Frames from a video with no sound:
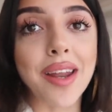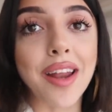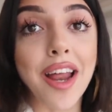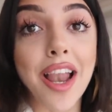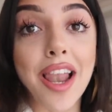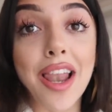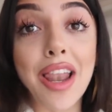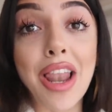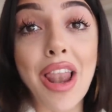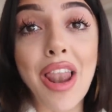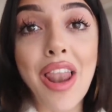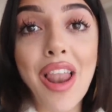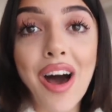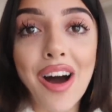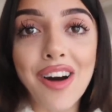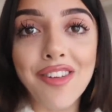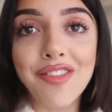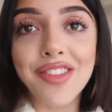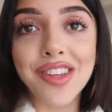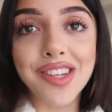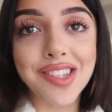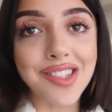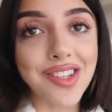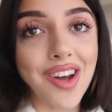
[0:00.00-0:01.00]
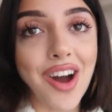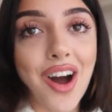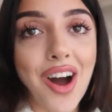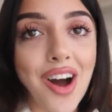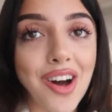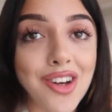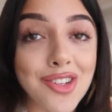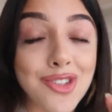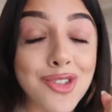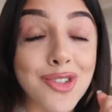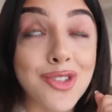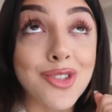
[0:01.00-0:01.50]
and I love this
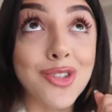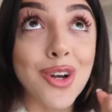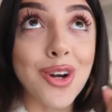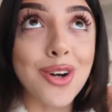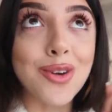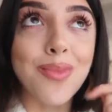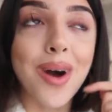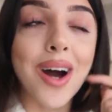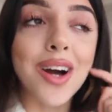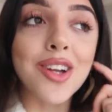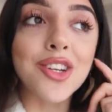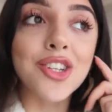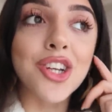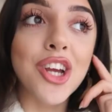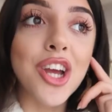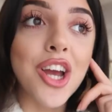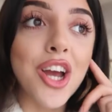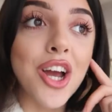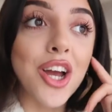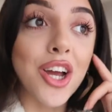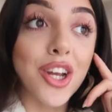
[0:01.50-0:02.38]
car so much.